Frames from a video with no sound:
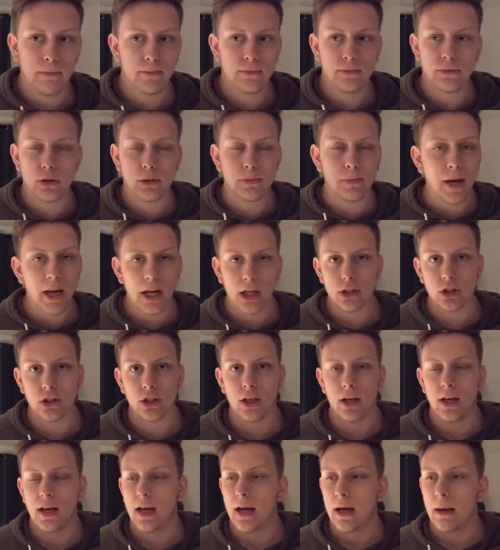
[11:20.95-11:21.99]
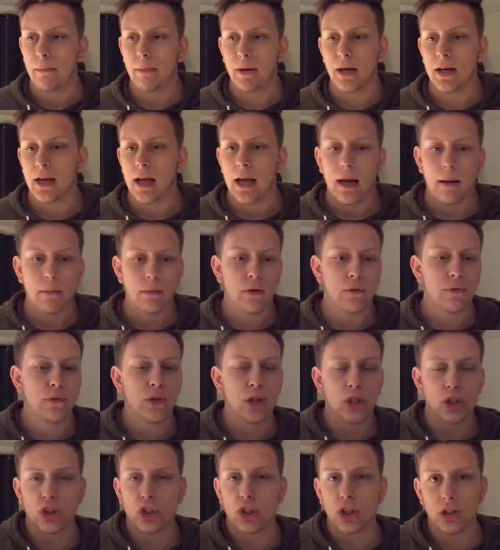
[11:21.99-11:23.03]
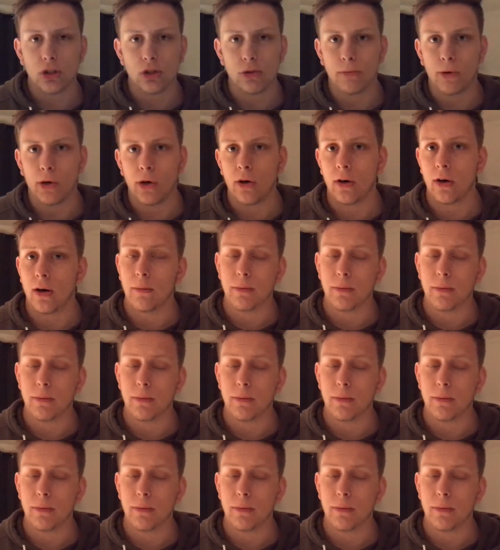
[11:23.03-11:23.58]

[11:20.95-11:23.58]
smashed, but I'm gonna feel like shit tomorrow.